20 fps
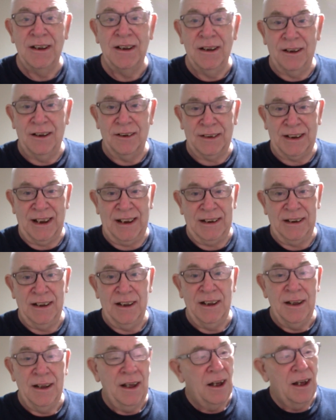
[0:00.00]
Okay.
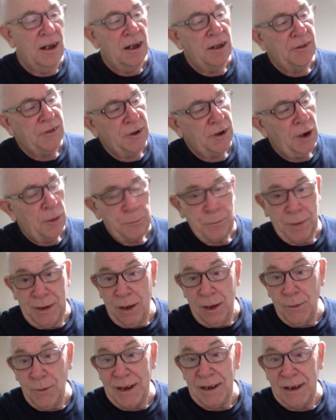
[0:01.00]
The knob
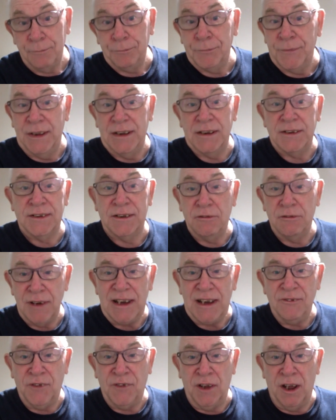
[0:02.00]
below it is the
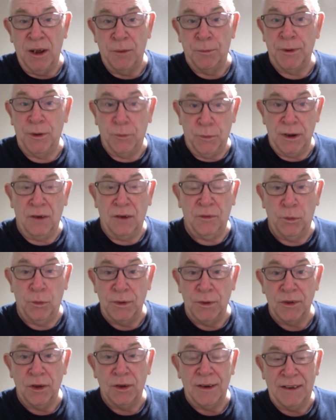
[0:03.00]
reverb that we offer
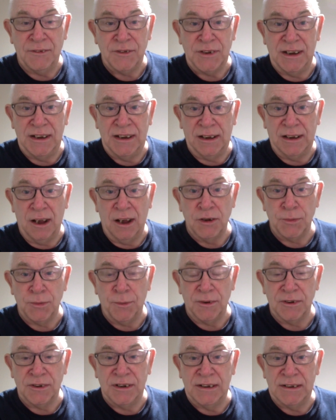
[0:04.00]
with all FCD
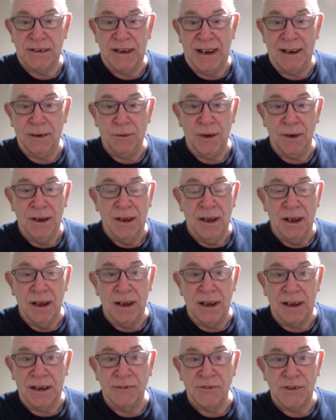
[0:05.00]
Ghostboxes now.
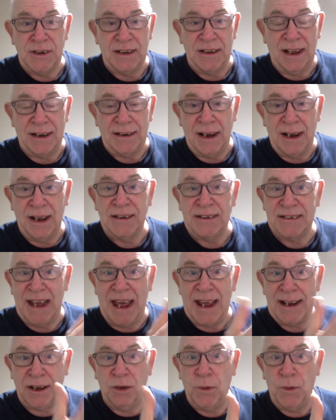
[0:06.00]
It gives it that nice
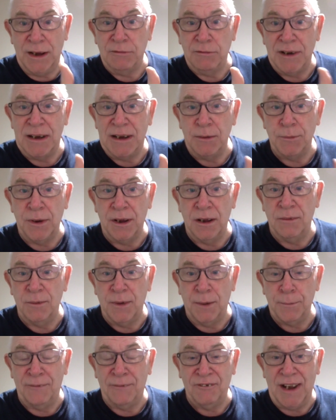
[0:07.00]
echoey reverb
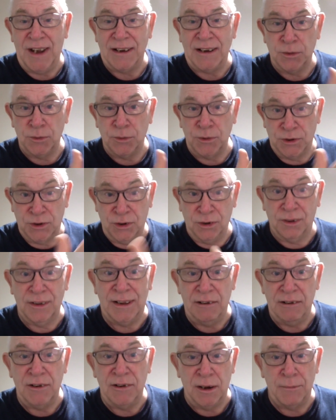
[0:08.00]
effect, which you'll hear in a